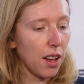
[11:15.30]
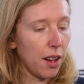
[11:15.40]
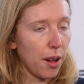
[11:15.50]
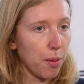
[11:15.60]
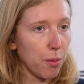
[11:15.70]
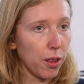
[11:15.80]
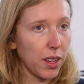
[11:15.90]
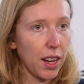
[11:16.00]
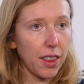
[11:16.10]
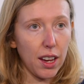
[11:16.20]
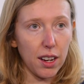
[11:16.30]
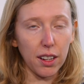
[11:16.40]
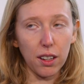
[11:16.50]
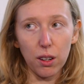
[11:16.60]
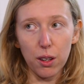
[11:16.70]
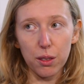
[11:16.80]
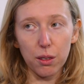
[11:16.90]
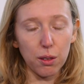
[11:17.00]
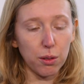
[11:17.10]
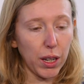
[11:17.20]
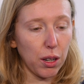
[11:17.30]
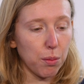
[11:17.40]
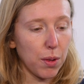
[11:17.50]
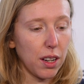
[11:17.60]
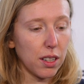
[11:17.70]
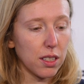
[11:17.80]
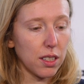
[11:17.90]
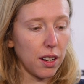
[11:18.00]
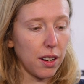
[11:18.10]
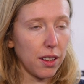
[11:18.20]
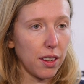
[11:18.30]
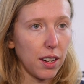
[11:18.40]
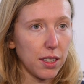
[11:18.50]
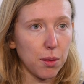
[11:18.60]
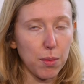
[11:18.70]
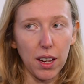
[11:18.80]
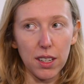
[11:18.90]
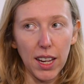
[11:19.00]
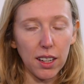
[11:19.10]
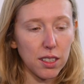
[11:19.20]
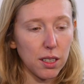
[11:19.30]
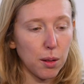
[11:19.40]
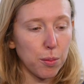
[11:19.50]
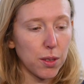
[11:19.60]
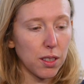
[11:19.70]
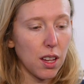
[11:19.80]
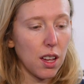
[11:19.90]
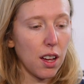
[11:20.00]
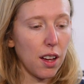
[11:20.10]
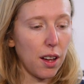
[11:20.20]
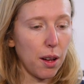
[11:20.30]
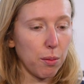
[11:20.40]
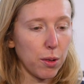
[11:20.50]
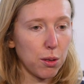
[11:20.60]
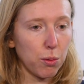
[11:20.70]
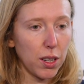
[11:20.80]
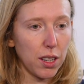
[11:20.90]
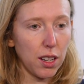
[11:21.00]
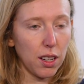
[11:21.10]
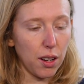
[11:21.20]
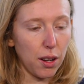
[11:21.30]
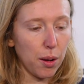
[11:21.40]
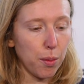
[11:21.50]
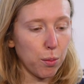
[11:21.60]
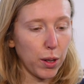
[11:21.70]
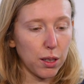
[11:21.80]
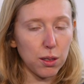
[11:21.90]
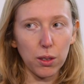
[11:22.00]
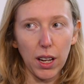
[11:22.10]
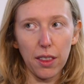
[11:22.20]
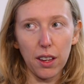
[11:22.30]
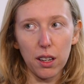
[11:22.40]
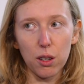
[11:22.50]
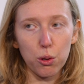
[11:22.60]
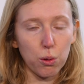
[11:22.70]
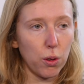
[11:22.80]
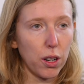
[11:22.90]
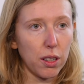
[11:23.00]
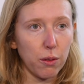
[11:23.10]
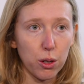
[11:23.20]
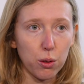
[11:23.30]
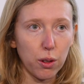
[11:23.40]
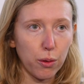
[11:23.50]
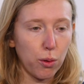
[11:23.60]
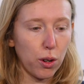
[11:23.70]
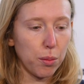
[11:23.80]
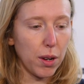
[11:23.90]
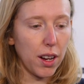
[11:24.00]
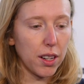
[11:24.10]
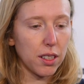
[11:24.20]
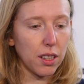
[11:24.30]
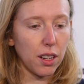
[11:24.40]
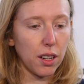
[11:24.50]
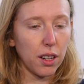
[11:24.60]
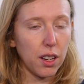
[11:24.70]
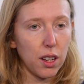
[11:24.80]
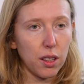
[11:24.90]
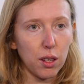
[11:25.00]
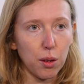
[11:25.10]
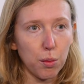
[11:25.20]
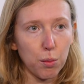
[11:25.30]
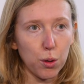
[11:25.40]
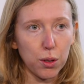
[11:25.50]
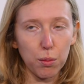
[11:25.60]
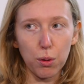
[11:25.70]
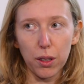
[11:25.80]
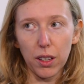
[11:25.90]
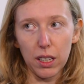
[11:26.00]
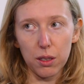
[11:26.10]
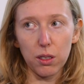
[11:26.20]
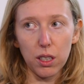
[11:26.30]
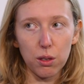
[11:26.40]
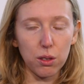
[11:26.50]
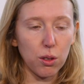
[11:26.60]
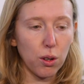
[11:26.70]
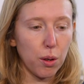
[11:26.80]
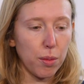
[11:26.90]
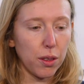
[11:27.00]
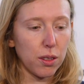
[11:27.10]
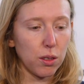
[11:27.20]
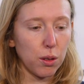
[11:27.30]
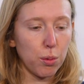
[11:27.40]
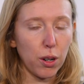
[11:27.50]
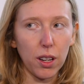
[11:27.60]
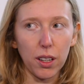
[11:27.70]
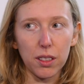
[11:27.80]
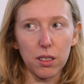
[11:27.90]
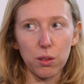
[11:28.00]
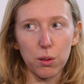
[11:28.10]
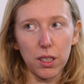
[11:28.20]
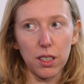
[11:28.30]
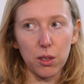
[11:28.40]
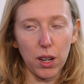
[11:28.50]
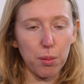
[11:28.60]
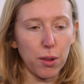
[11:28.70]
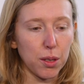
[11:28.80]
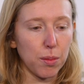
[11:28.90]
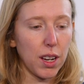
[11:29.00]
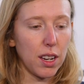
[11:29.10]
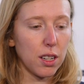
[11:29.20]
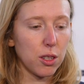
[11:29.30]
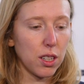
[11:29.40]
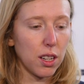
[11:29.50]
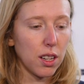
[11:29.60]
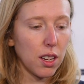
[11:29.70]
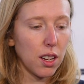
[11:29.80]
On the other hand, I can also recommend the SMA Tech Tips, which really brings together in a short and visual format the most important things you need to know about the new product, the new Sunny Tripod Smart Energy.